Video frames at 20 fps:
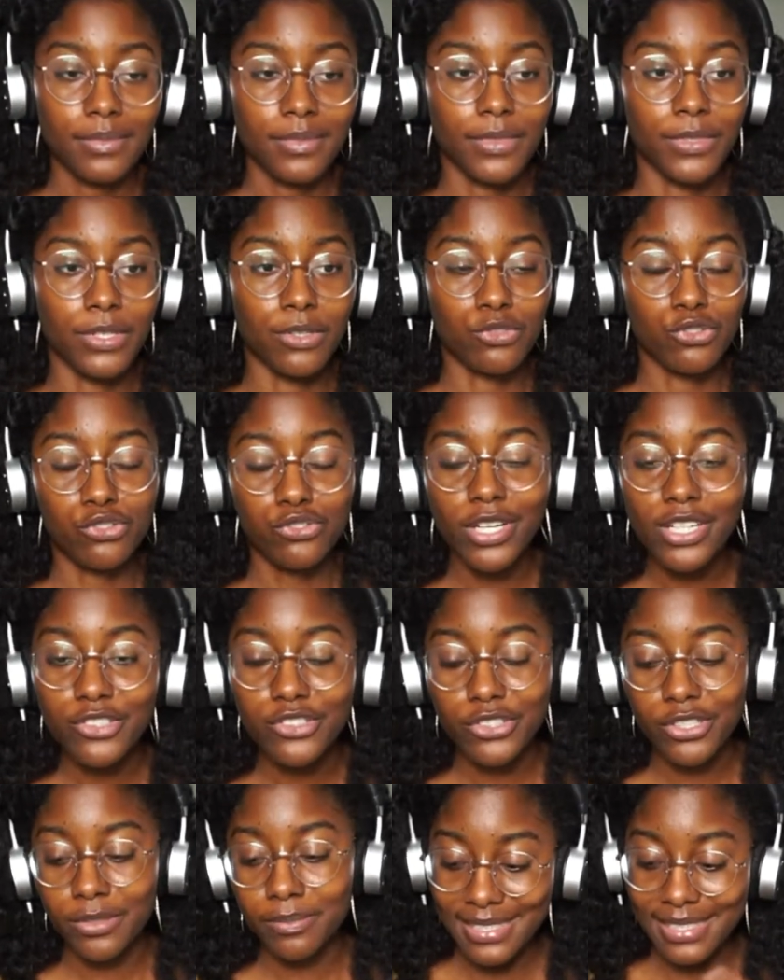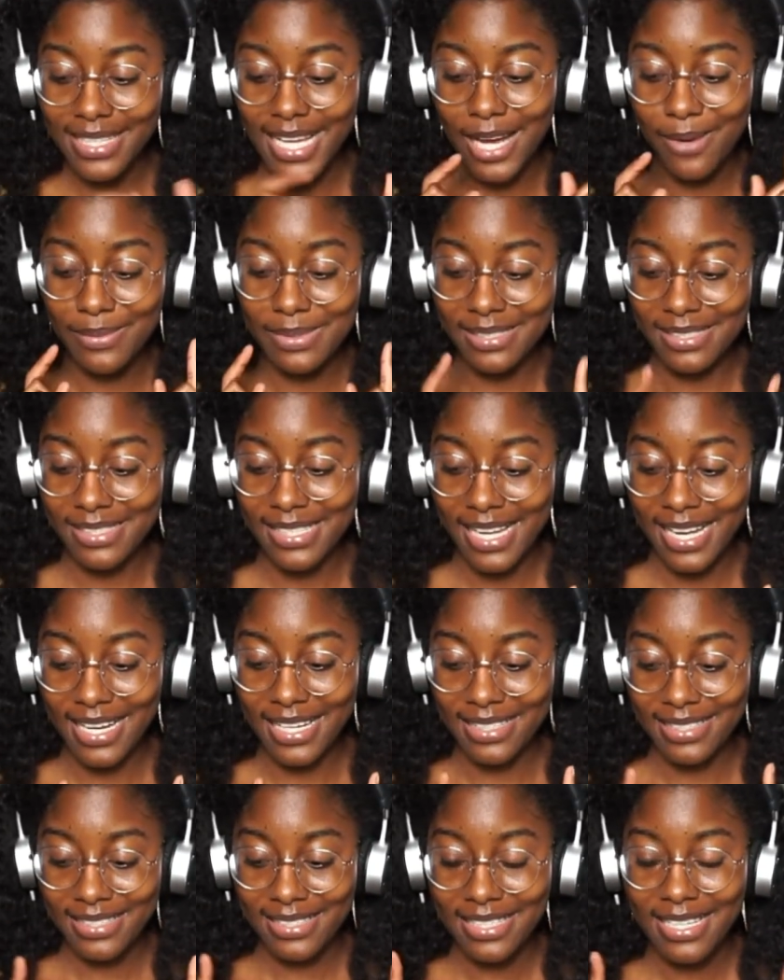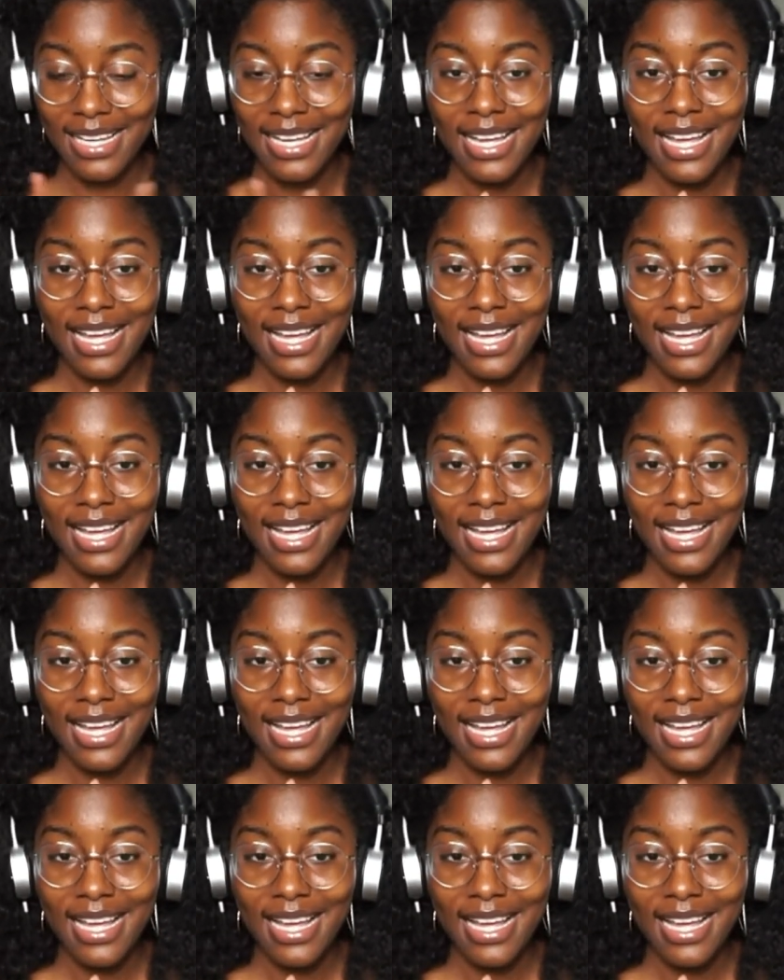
you know, structured. And that was that.